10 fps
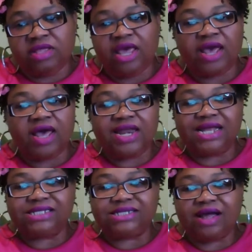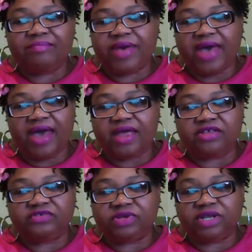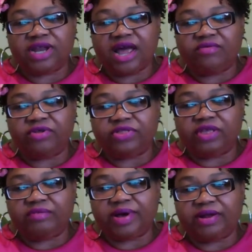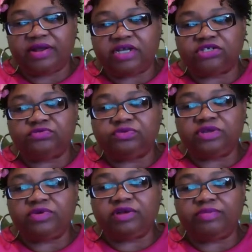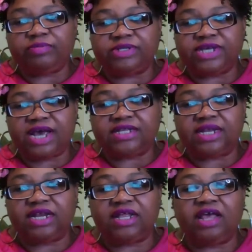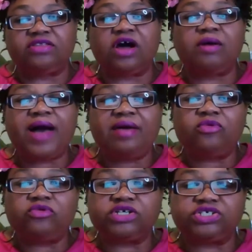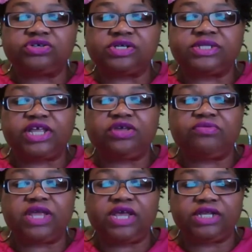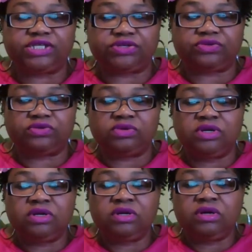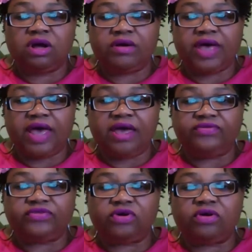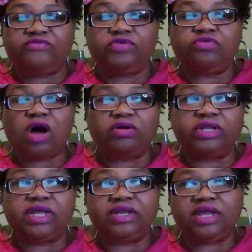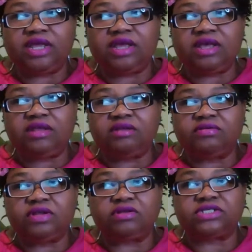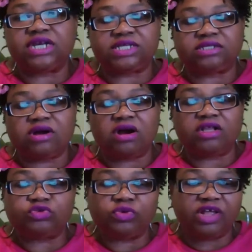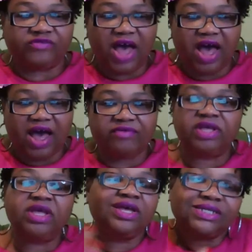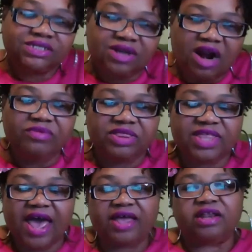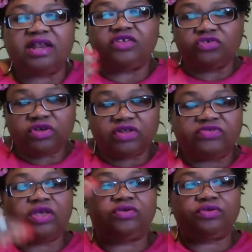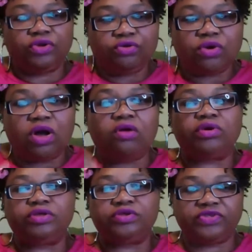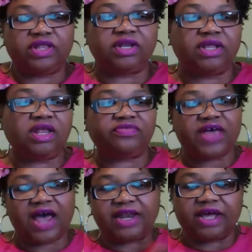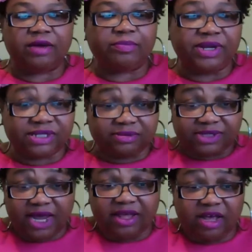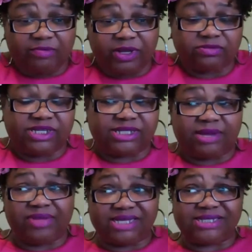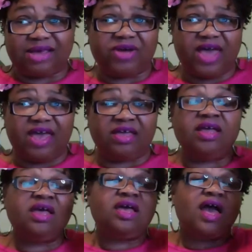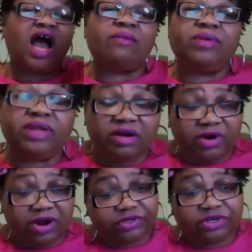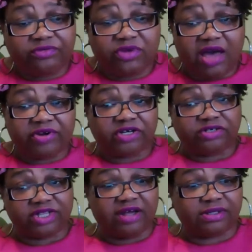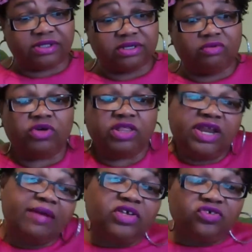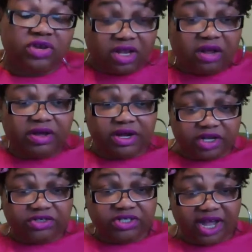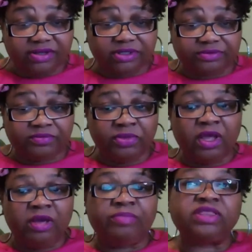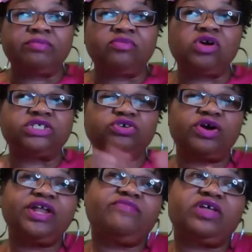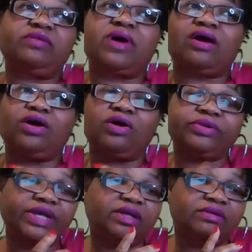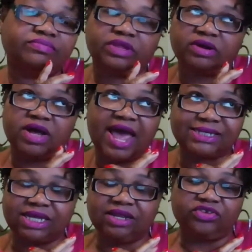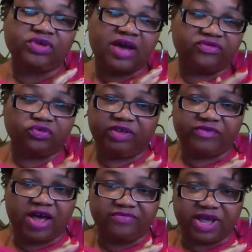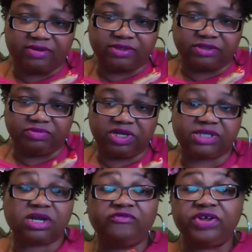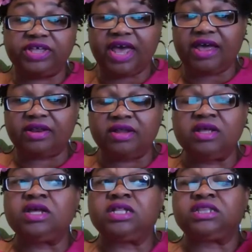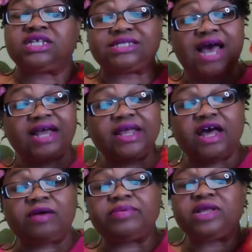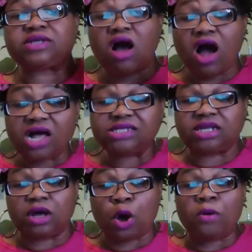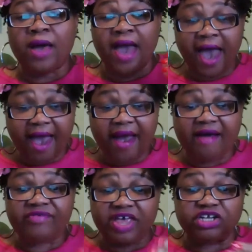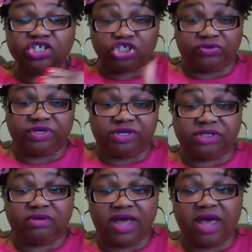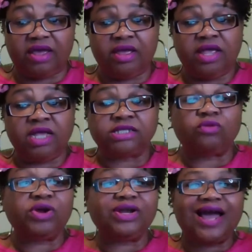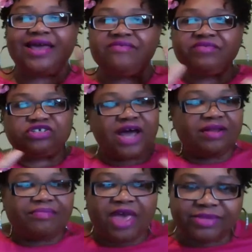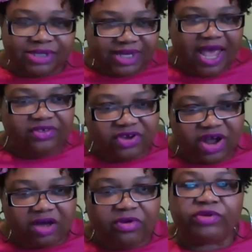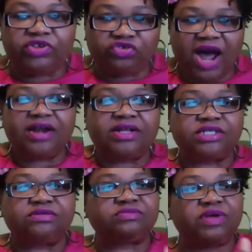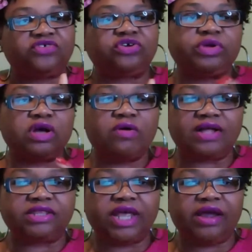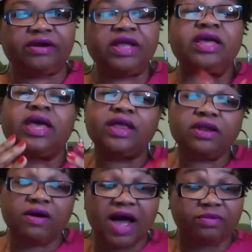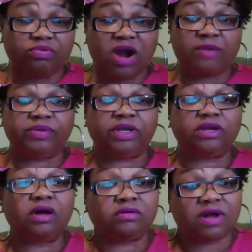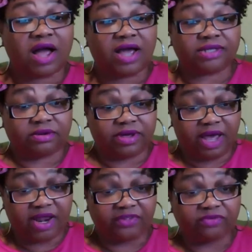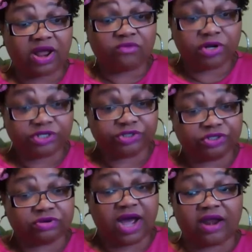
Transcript: Yeah, and that's not bad. It's really not when you think about it because you really want to be protected. And again, don't buy more insurance than you need to. Okay. So if you only need, you know, to get started 25, start with that. And then as you continue to grow or you see the need of signing companies, some signing companies may say, well, hey, I'm only going to work with you if you have 100,000. Well, then that means you need to go get 100,000. But the majority of them are only asking that you have 25,000 because don't forget, the signing companies also have insurance. Okay. So we're not even trying to make mistakes, y'all. What we're trying to do is make sure we go out there and know how to properly notarize. Okay. That's what I want you to do.